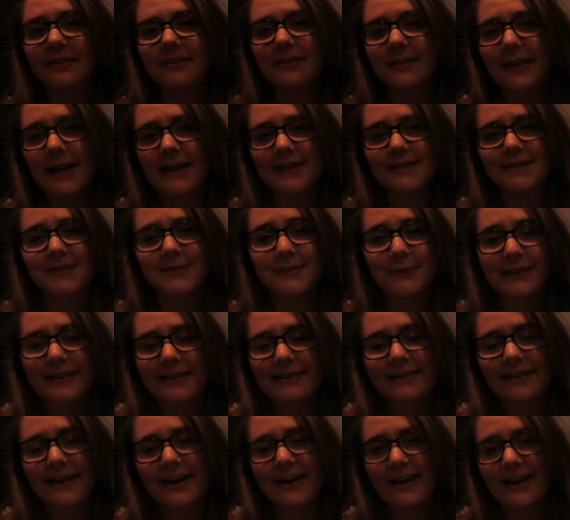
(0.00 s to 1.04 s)
Last
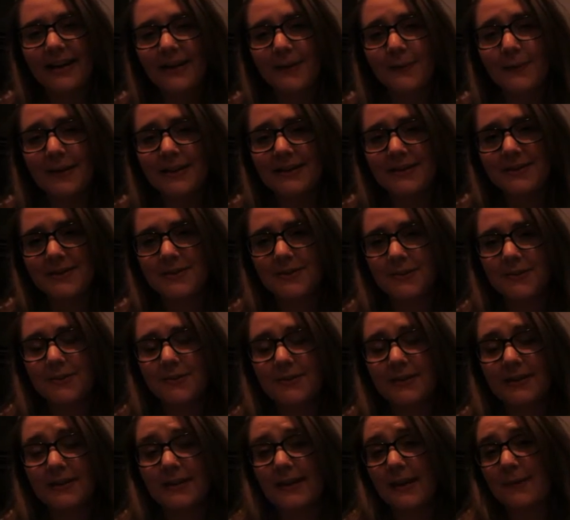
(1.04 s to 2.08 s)
week I went
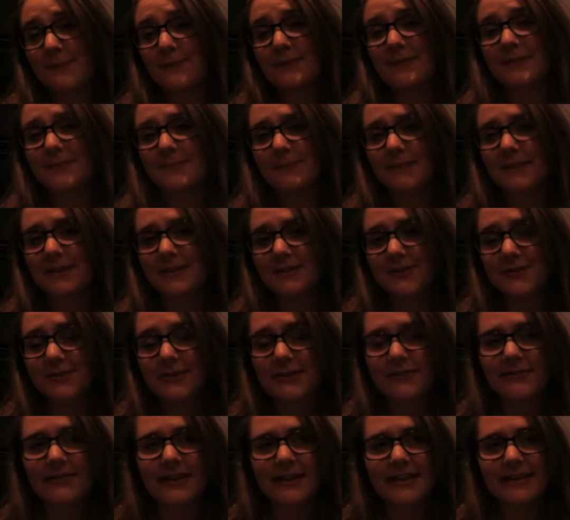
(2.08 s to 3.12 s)
to a campus
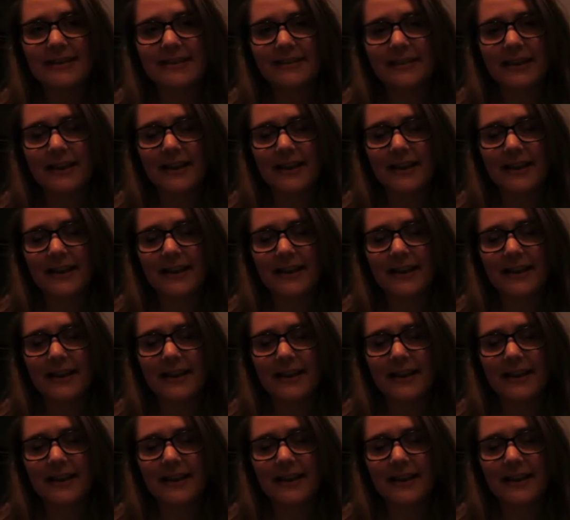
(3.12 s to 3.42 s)
ministry event